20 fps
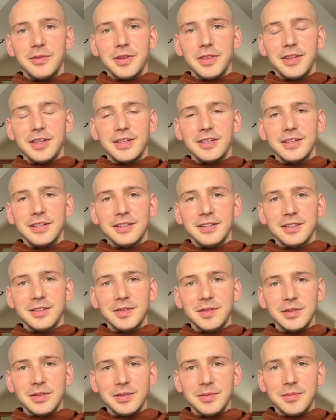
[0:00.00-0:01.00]
with the
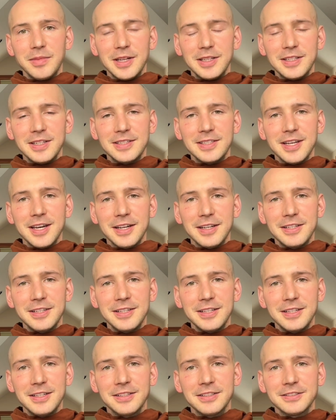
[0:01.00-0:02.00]
Metta
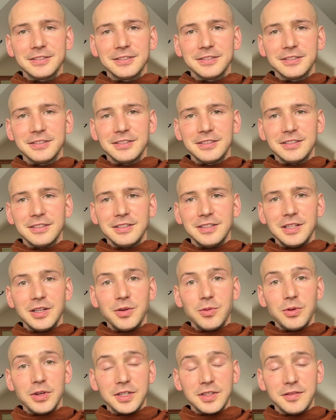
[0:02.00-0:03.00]
technique. It
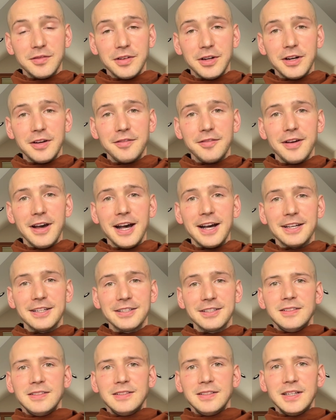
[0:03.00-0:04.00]
works very
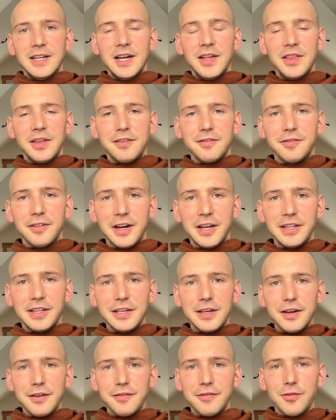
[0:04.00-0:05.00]
fast. And then
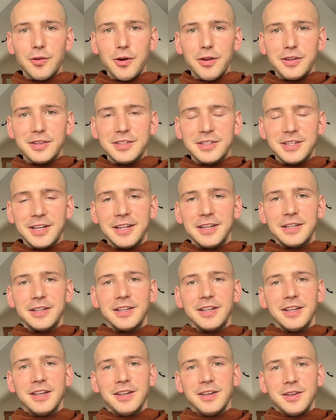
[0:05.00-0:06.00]
finally, a fourth
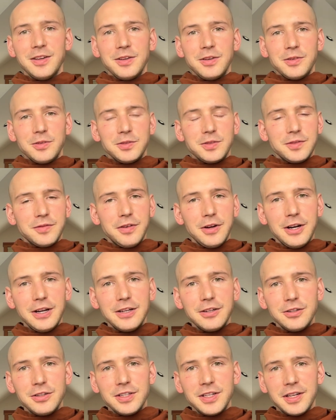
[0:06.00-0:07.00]
study was very
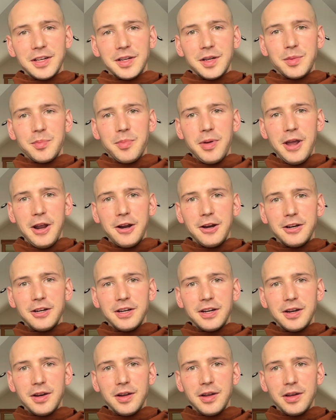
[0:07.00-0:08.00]
interesting. It
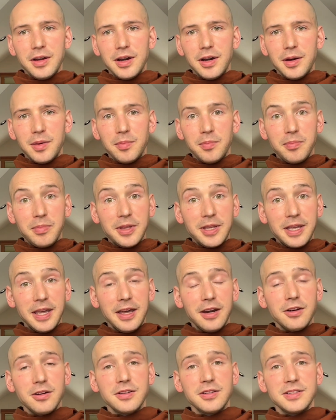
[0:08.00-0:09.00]
compared uh,
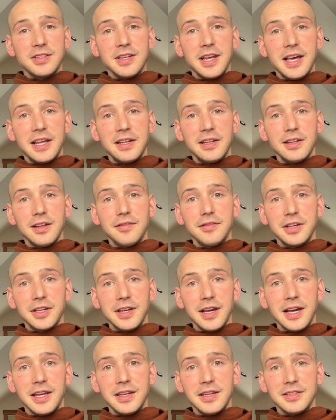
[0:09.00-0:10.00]
beginners at loving
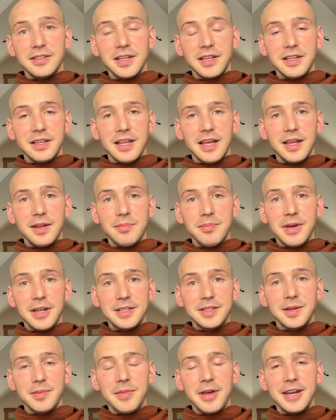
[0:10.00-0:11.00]
kindness at, at
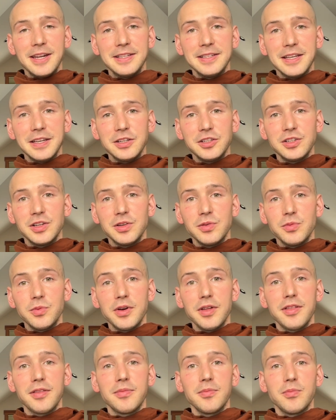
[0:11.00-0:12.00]
meditation
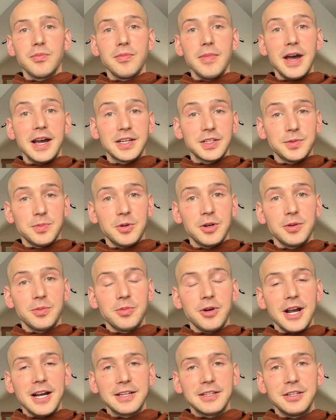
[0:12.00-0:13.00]
with expert
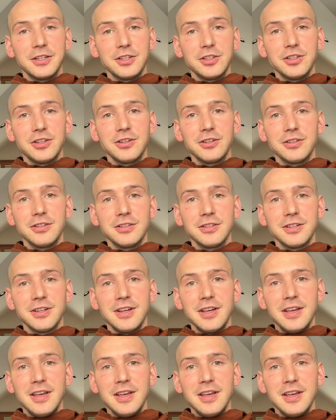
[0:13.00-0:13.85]
practitioners.